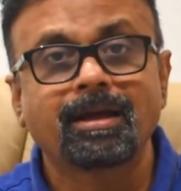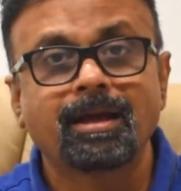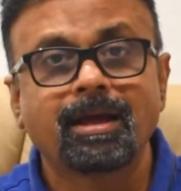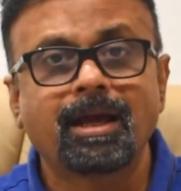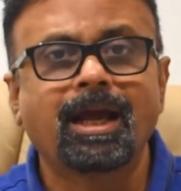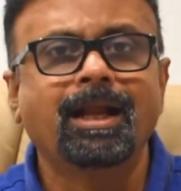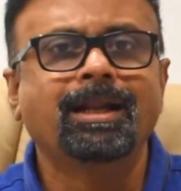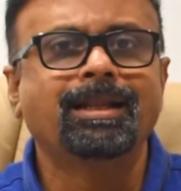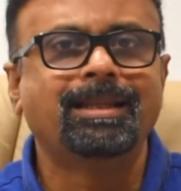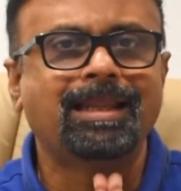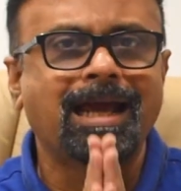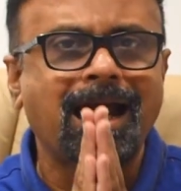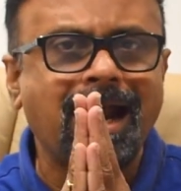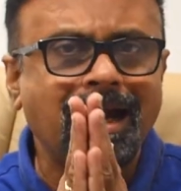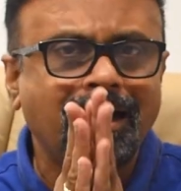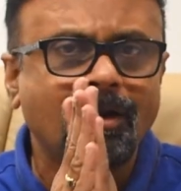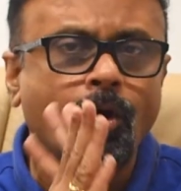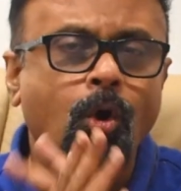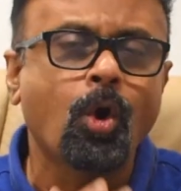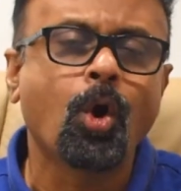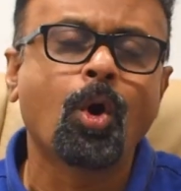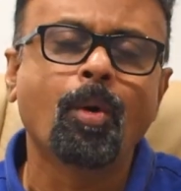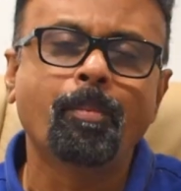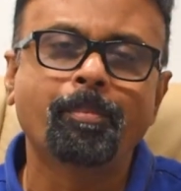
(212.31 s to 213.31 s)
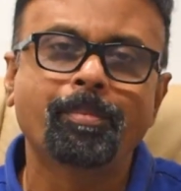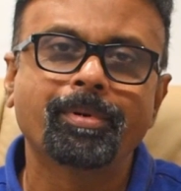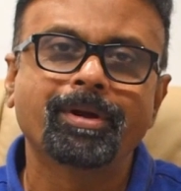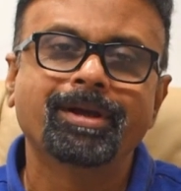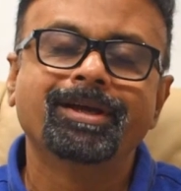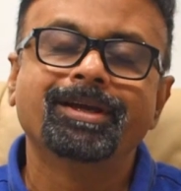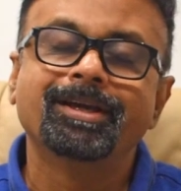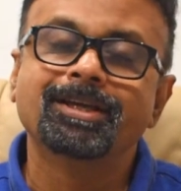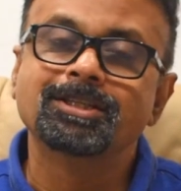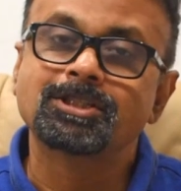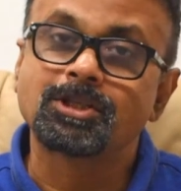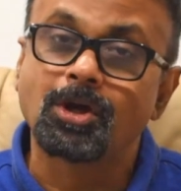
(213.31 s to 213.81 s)
and that hope
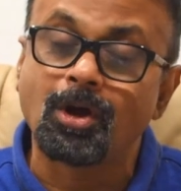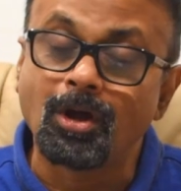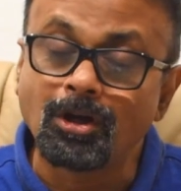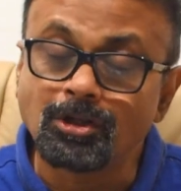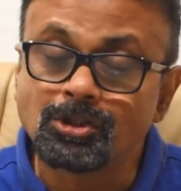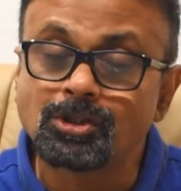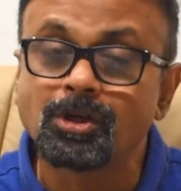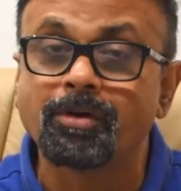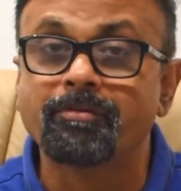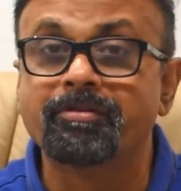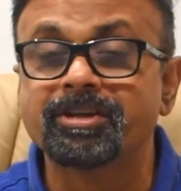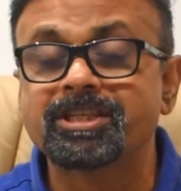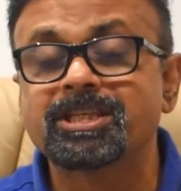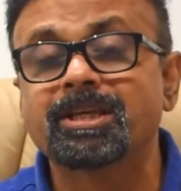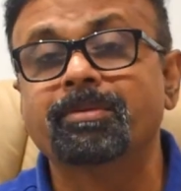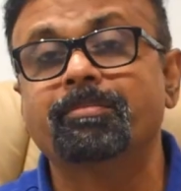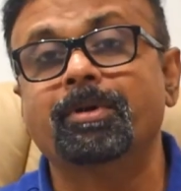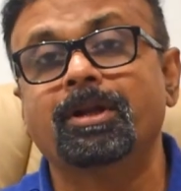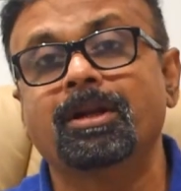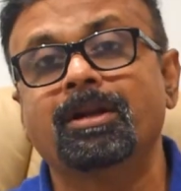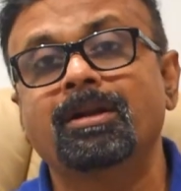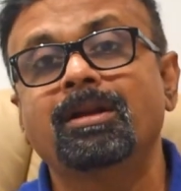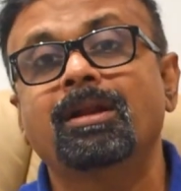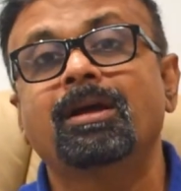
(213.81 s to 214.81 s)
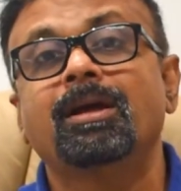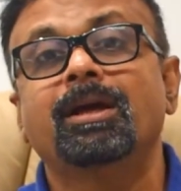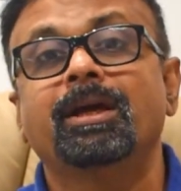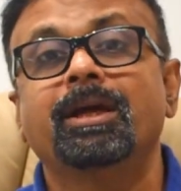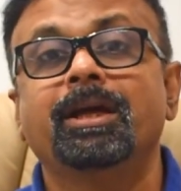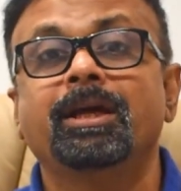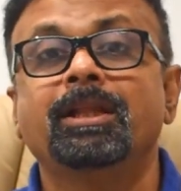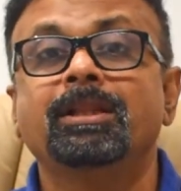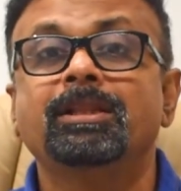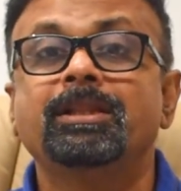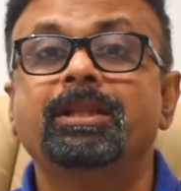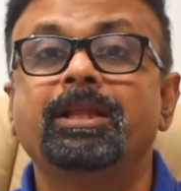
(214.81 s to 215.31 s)
is also visible
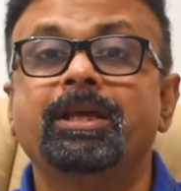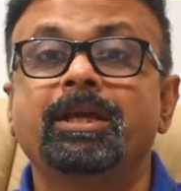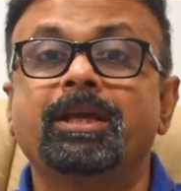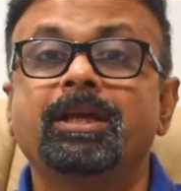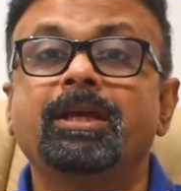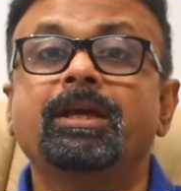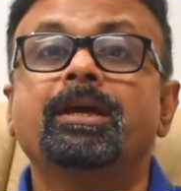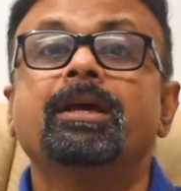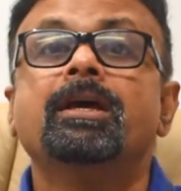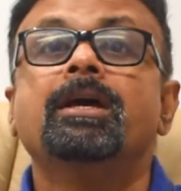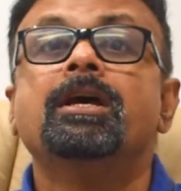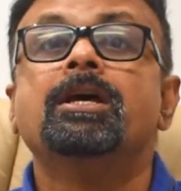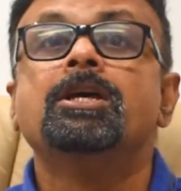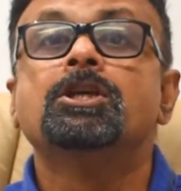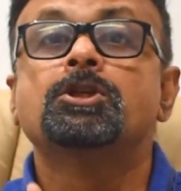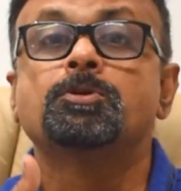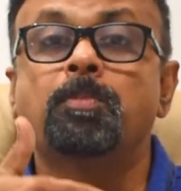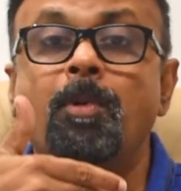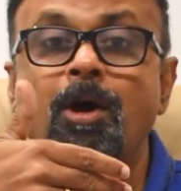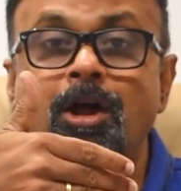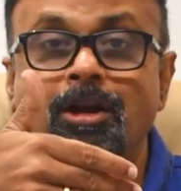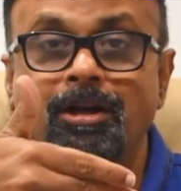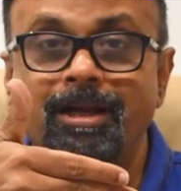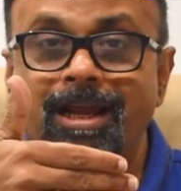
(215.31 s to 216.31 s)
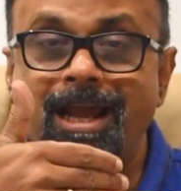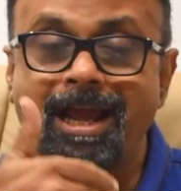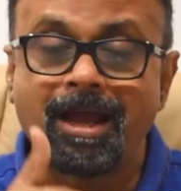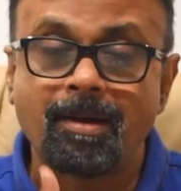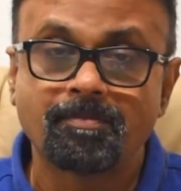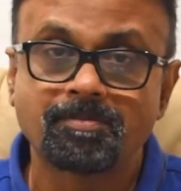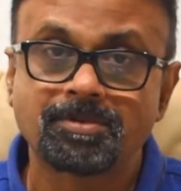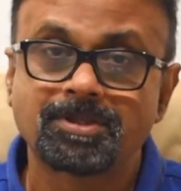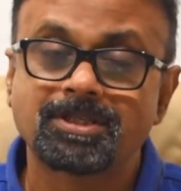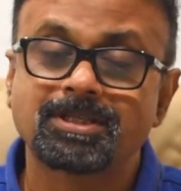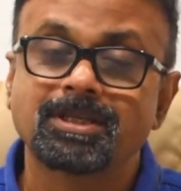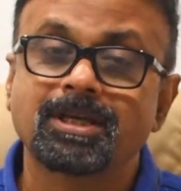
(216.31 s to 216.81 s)
in the small
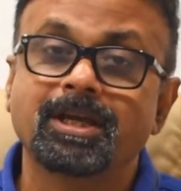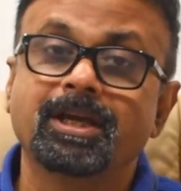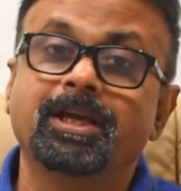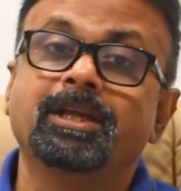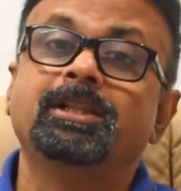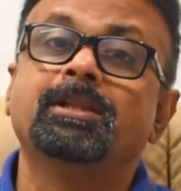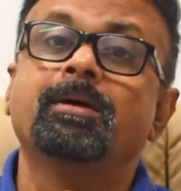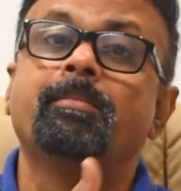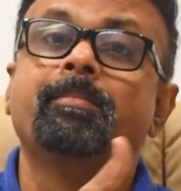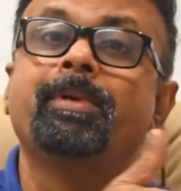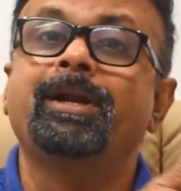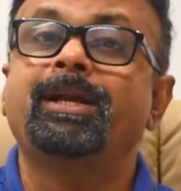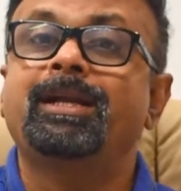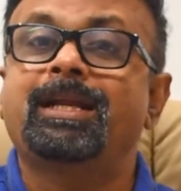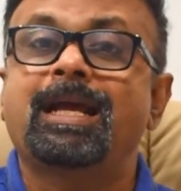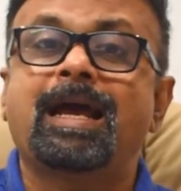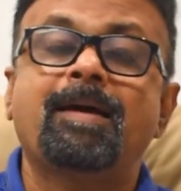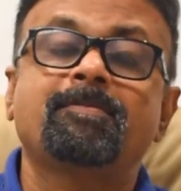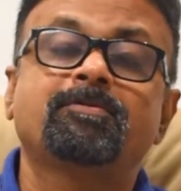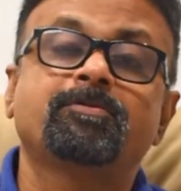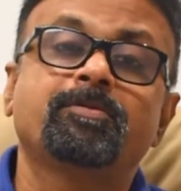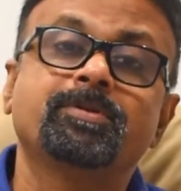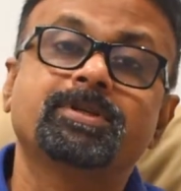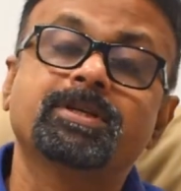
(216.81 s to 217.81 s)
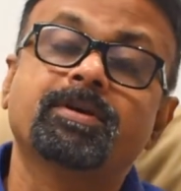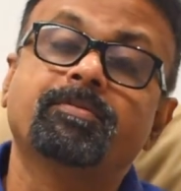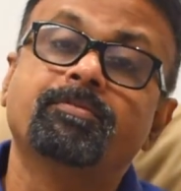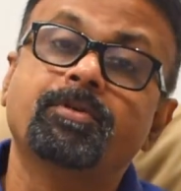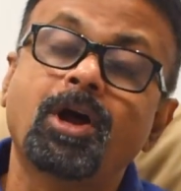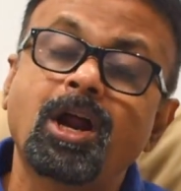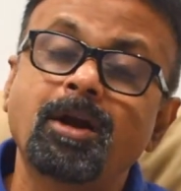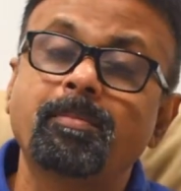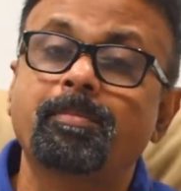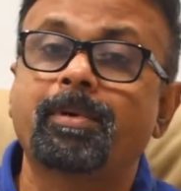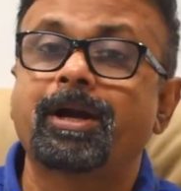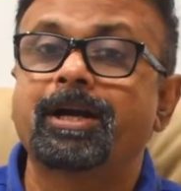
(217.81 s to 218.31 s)
caps, in the mid caps which have
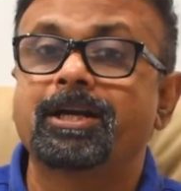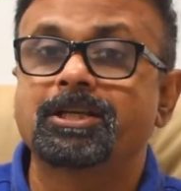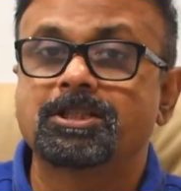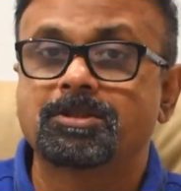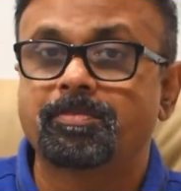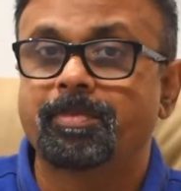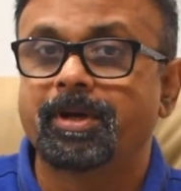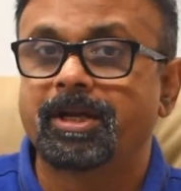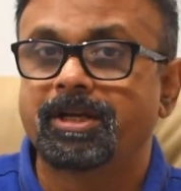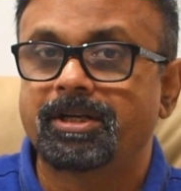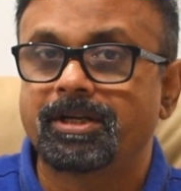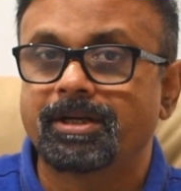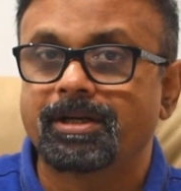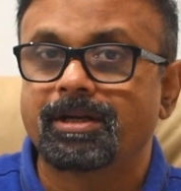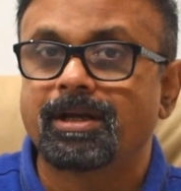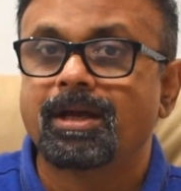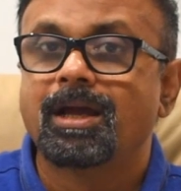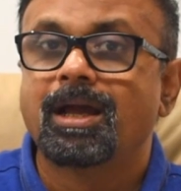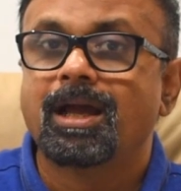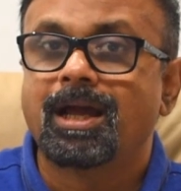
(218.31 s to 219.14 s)
not participated,